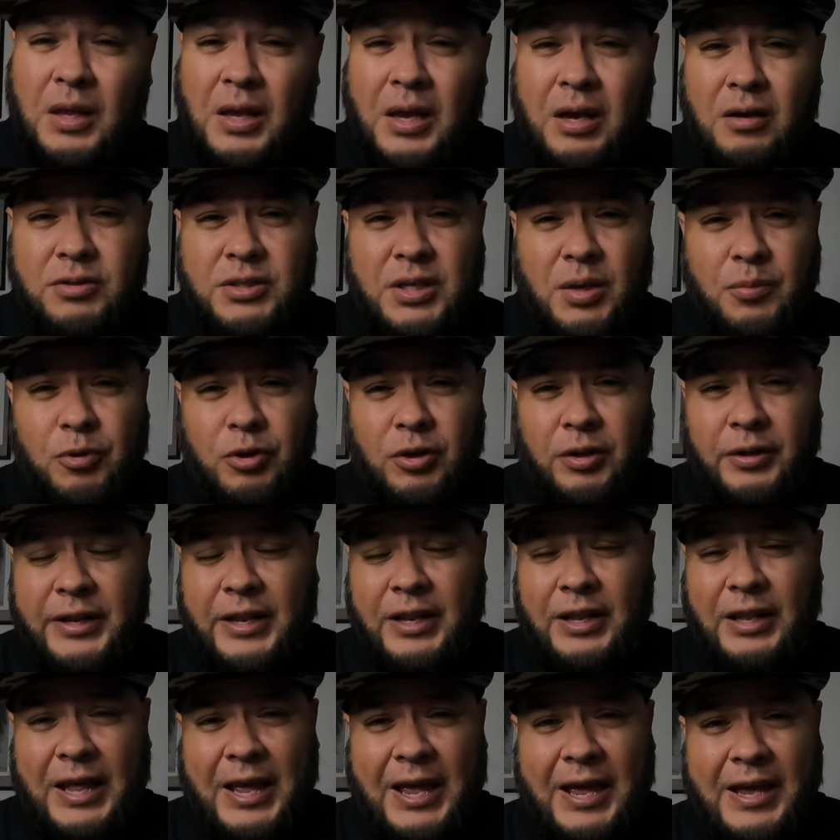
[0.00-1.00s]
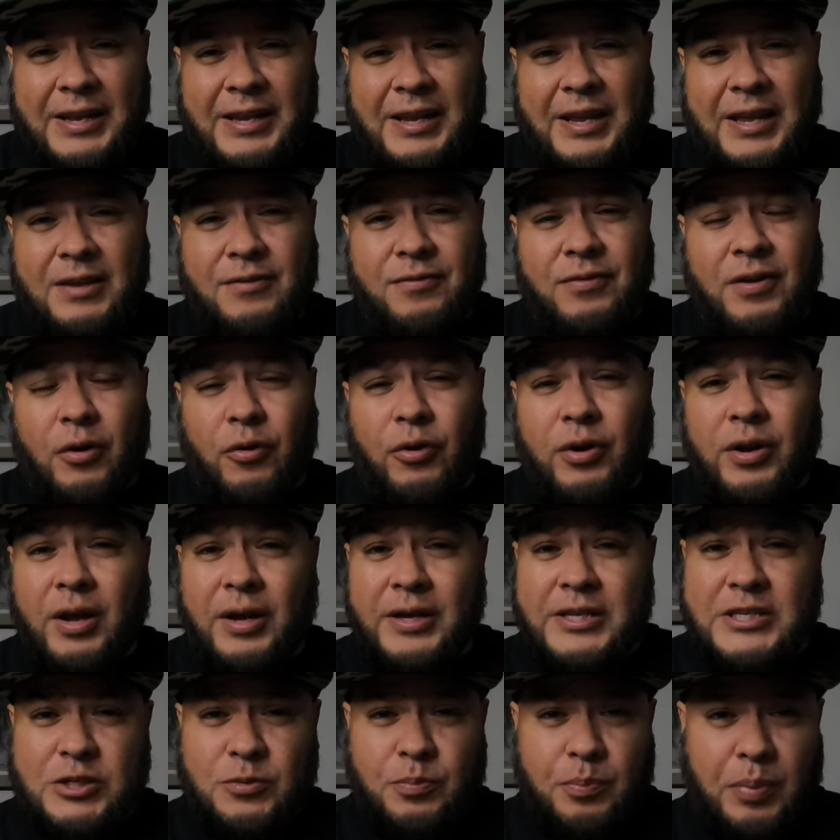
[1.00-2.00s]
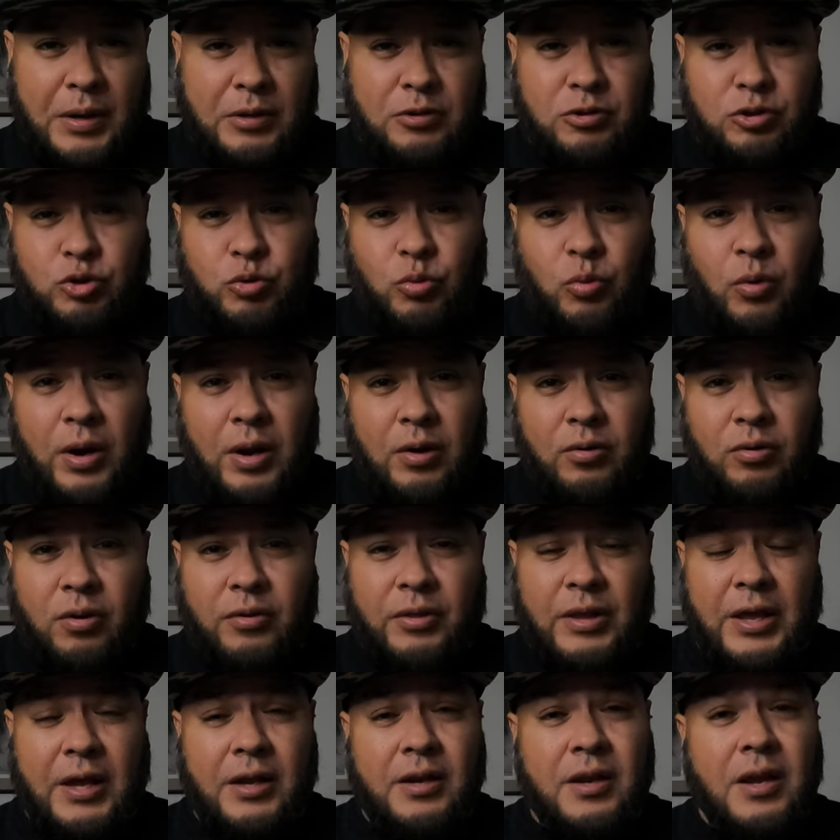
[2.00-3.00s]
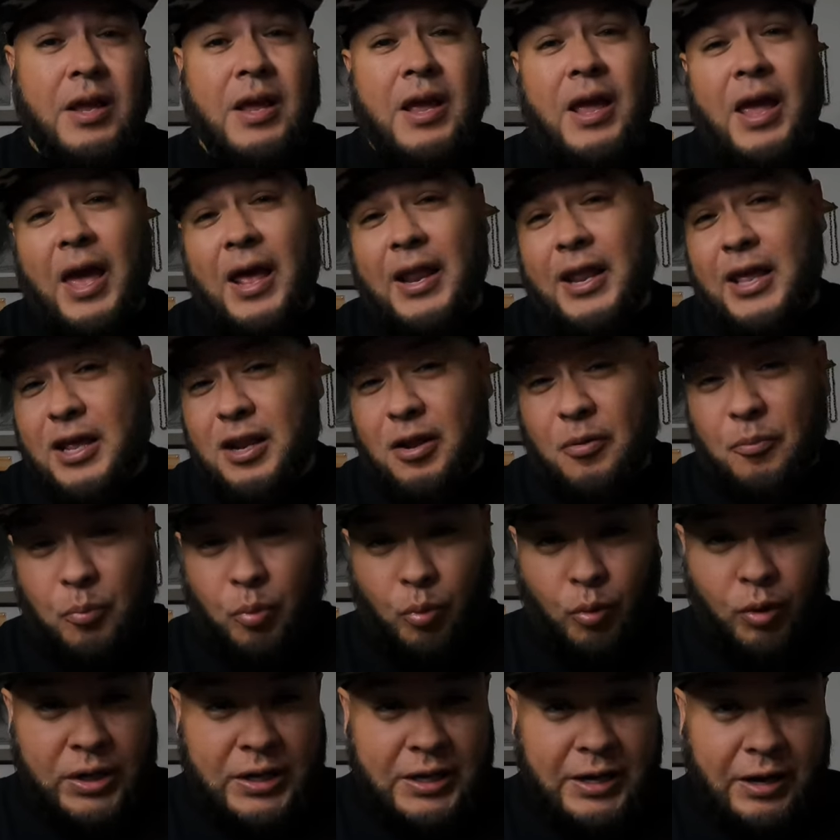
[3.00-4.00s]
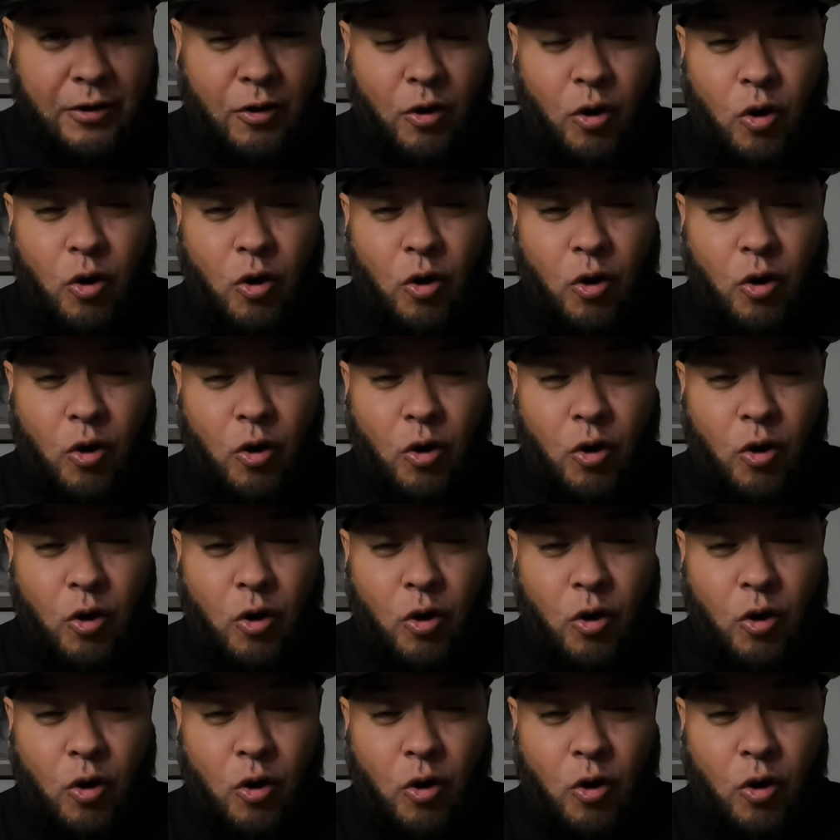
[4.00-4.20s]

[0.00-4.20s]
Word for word: I was able to land a very nice speckled trout on that, and I ended up bringing it